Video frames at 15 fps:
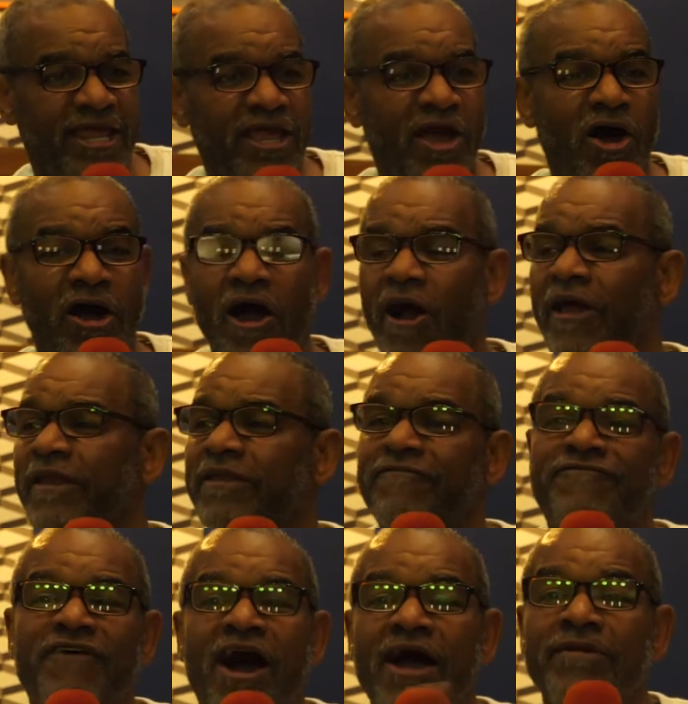He, in the
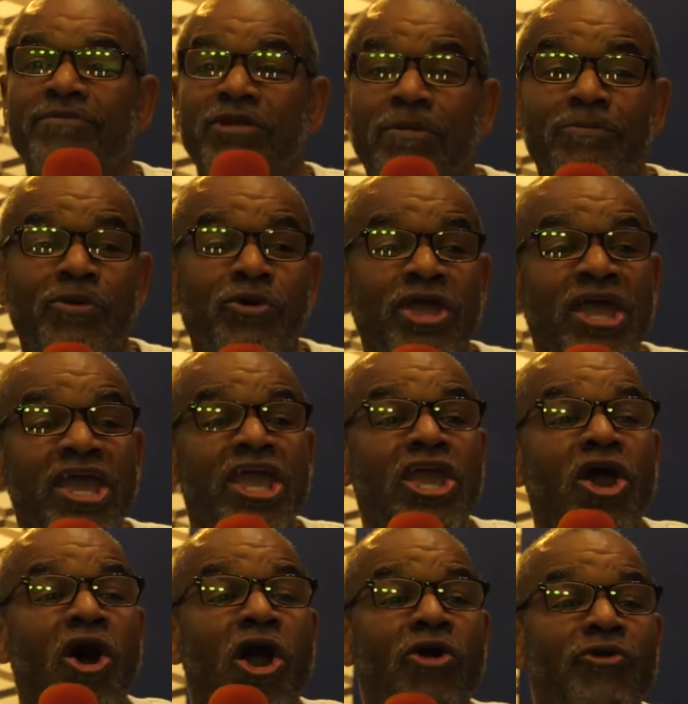volume of the book,
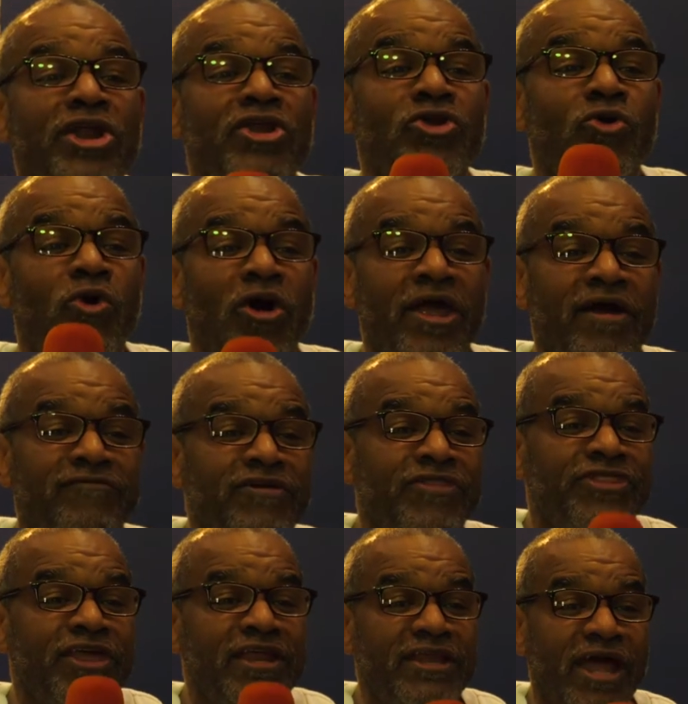he already knew
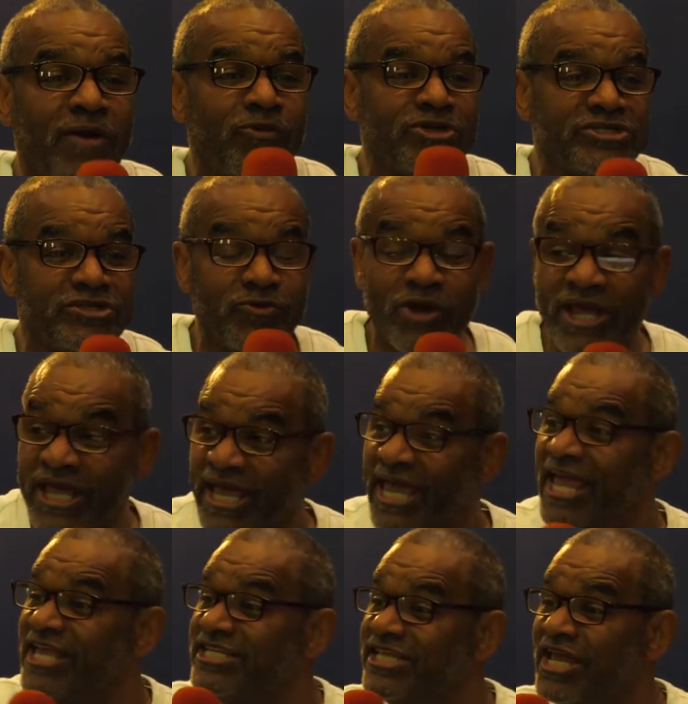everything that was the.
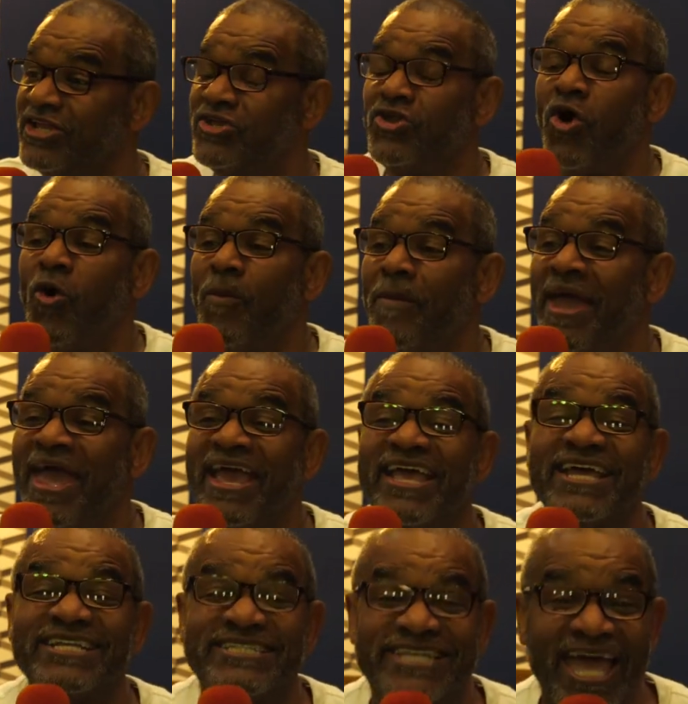He said, "No man
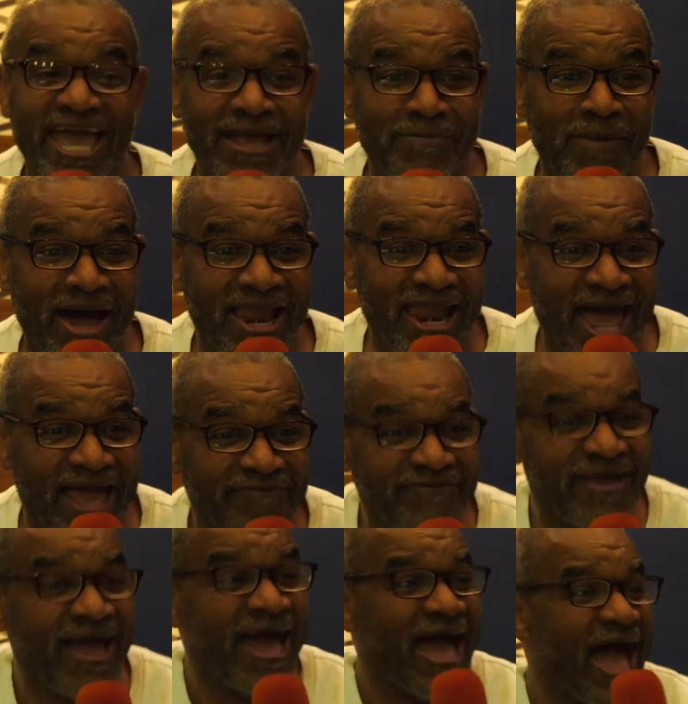can take my life;
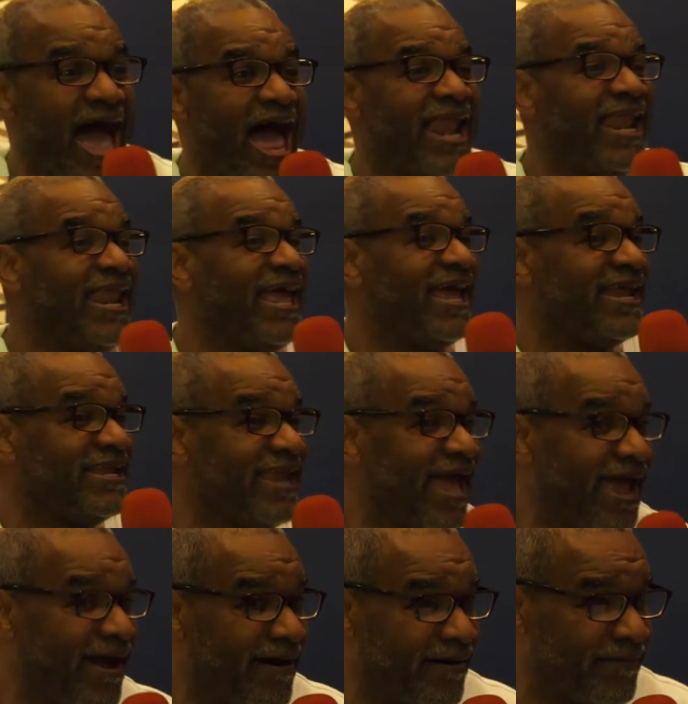I lay it
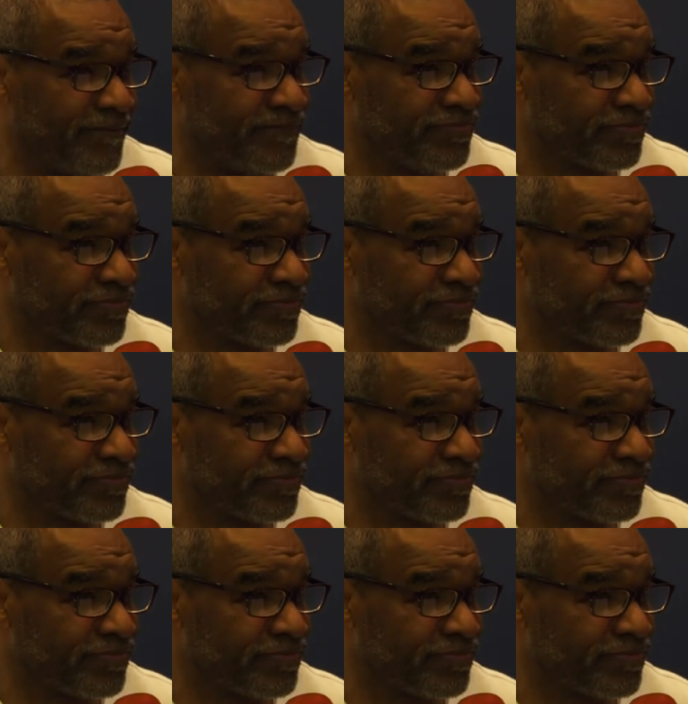down."